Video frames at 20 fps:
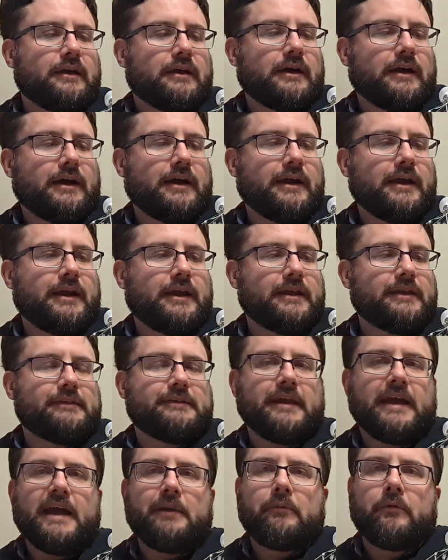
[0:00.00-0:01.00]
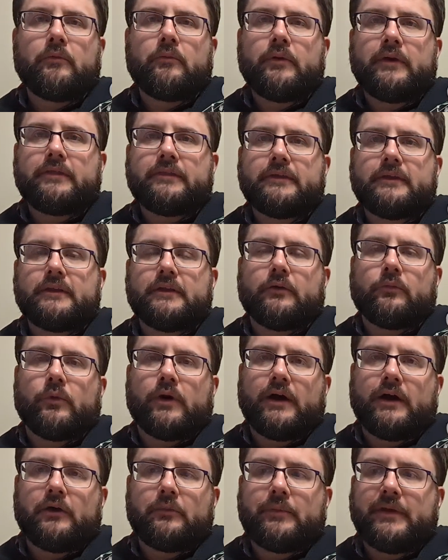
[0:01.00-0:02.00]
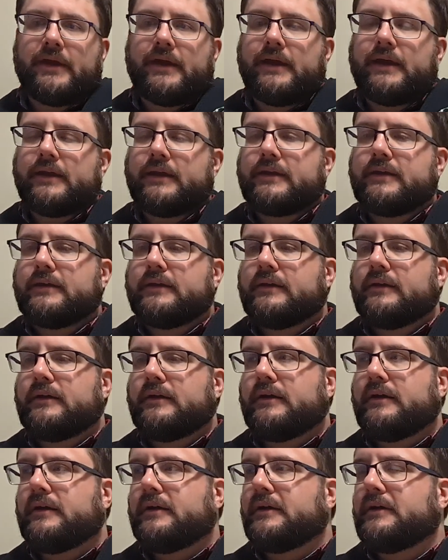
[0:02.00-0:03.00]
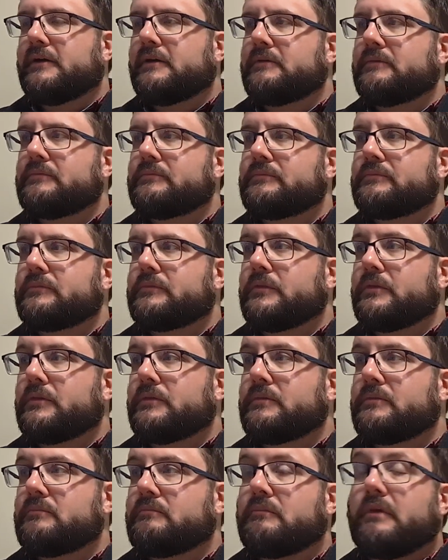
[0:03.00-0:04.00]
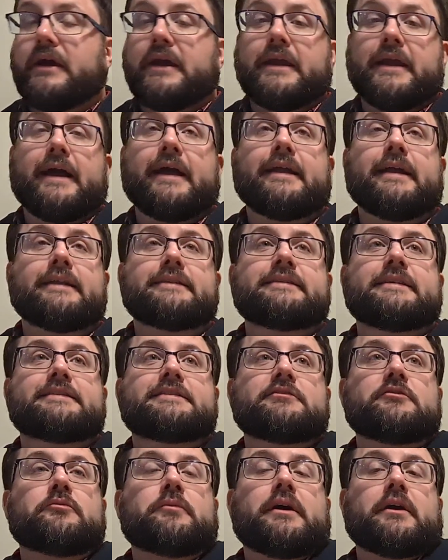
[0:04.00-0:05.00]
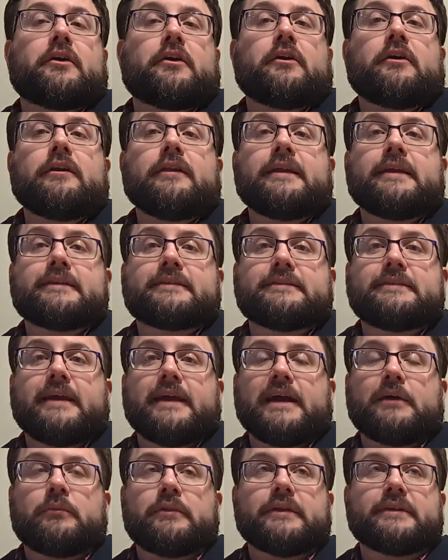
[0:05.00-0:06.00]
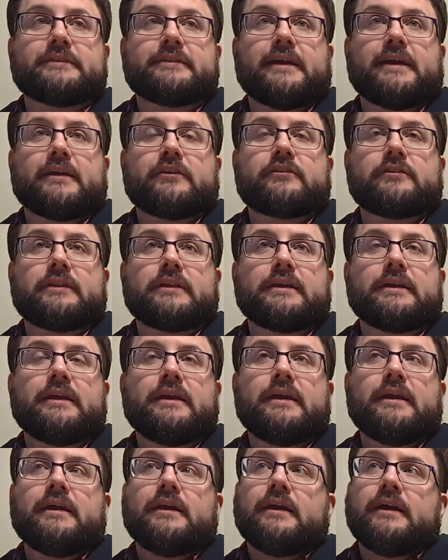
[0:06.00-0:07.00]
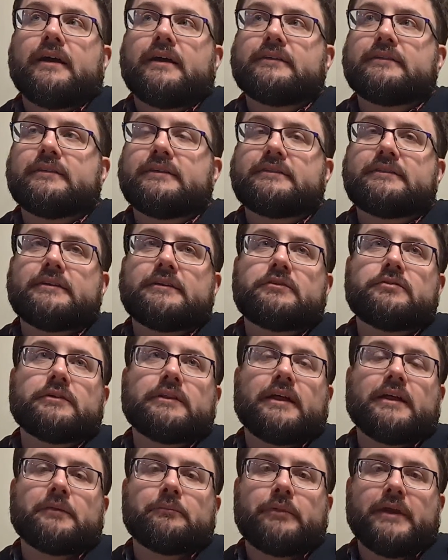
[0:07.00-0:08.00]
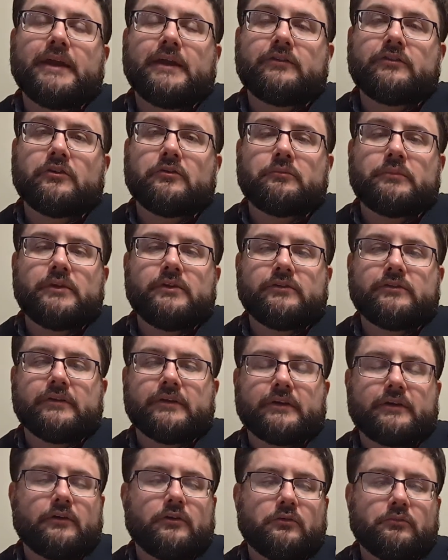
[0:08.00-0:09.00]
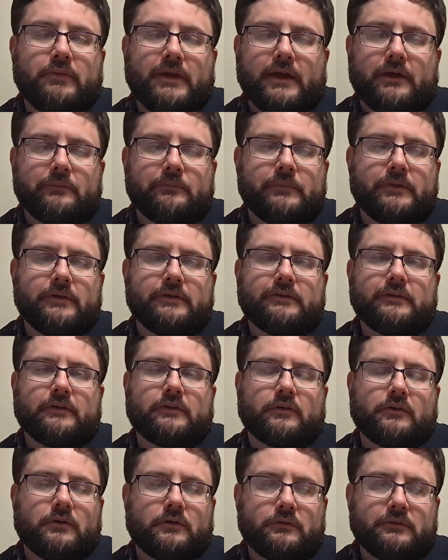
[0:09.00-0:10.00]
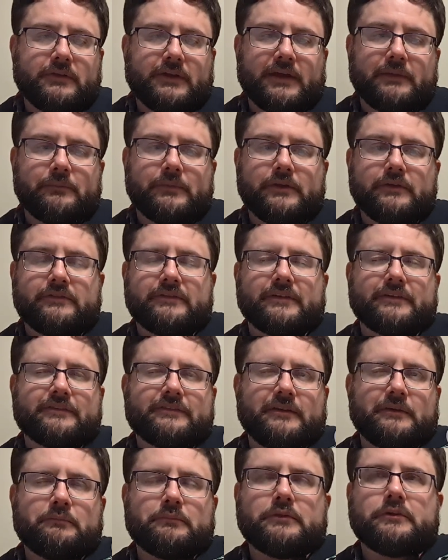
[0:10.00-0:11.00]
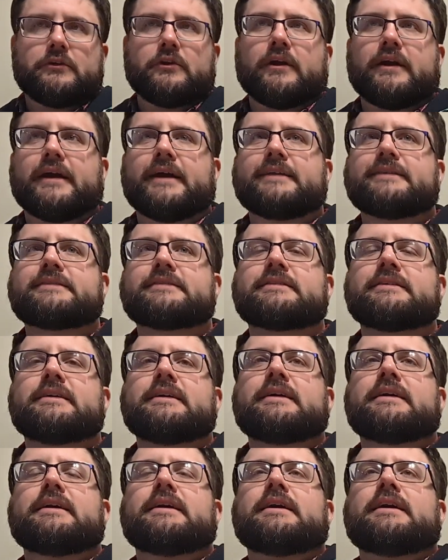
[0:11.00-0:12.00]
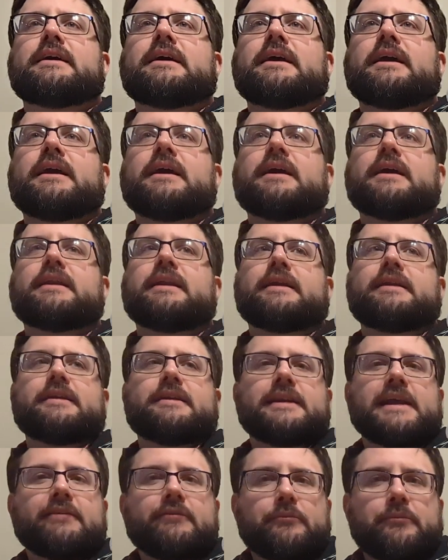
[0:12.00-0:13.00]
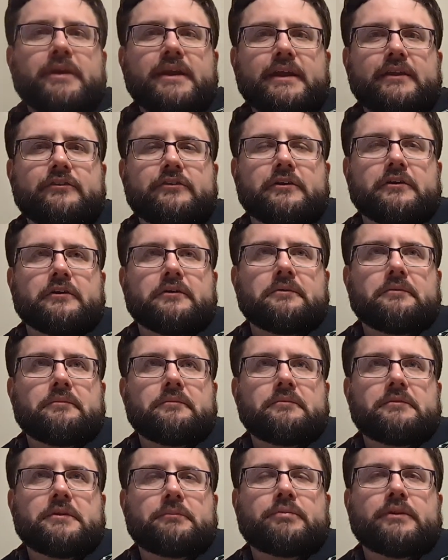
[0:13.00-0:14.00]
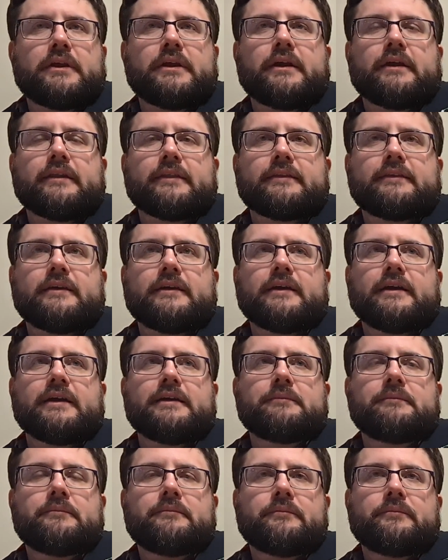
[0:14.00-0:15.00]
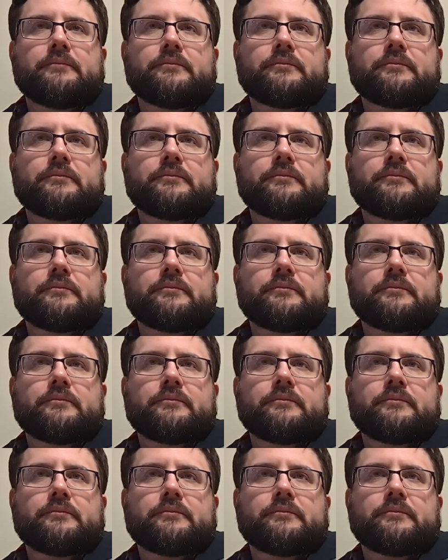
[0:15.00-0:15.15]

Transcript: I dabbled with it a while back. I'd say some of my earliest dabblings actually. I was listening to a lot of banjo music, old mountain music or old time music, some bluegrass, and I didn't have a banjo to play on at the time,